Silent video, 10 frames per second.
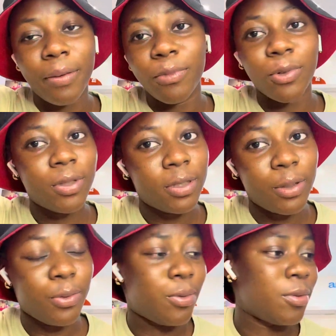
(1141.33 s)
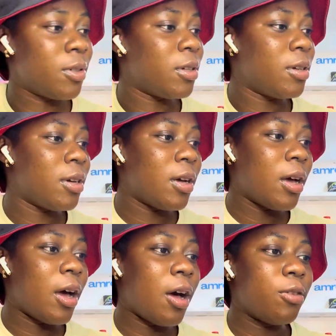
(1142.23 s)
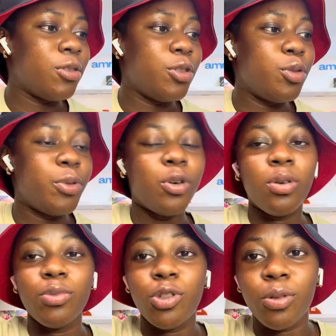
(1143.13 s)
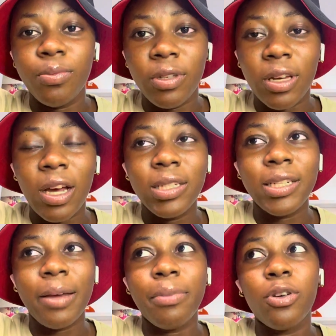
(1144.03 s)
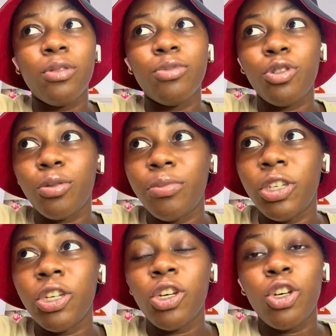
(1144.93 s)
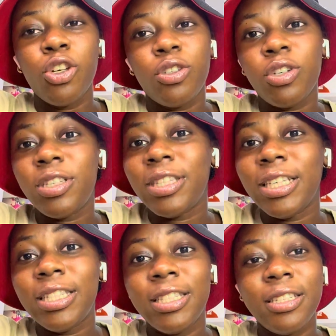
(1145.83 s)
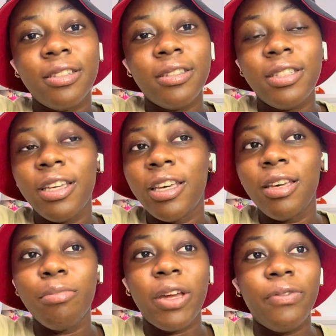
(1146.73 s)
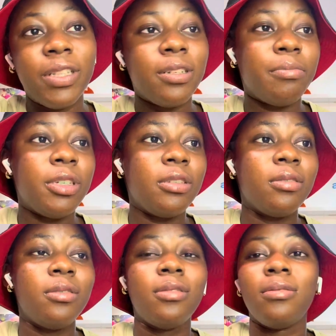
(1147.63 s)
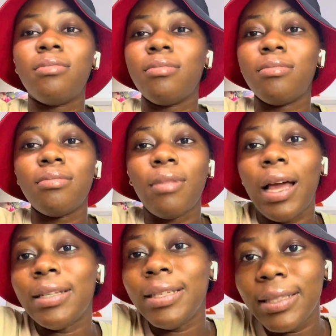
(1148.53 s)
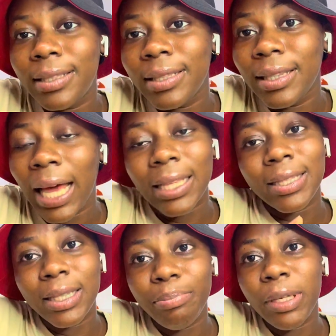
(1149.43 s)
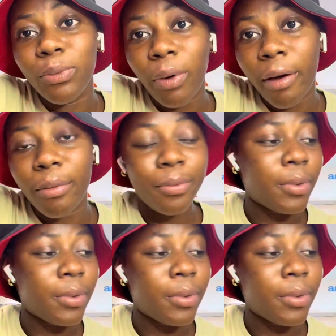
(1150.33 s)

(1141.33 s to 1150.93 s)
am not single. How did you become chubby? How did I become chubby? Just eating, taking my vitamins, and eating and sleeping well